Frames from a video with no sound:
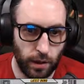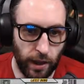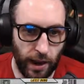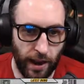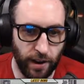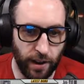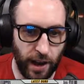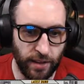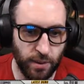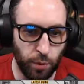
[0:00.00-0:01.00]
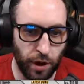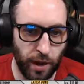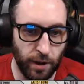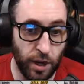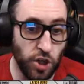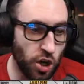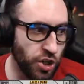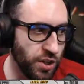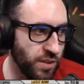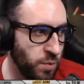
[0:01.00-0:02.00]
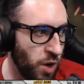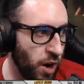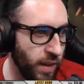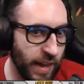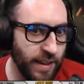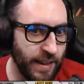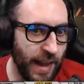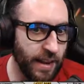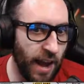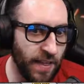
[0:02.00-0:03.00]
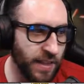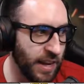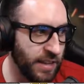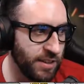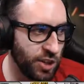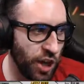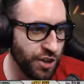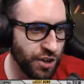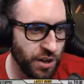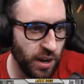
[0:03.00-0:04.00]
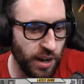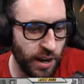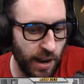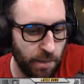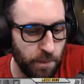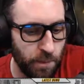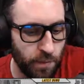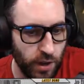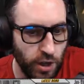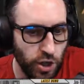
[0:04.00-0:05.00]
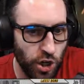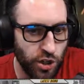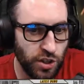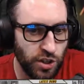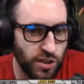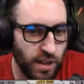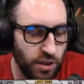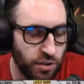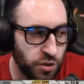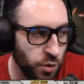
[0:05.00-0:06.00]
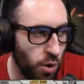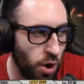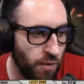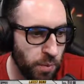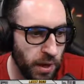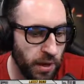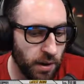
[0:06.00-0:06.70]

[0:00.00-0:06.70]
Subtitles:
It had some weird name. Conjunctions. I'm sorry. That I think that needs a change in name. Conjunctions just a little too offbeat.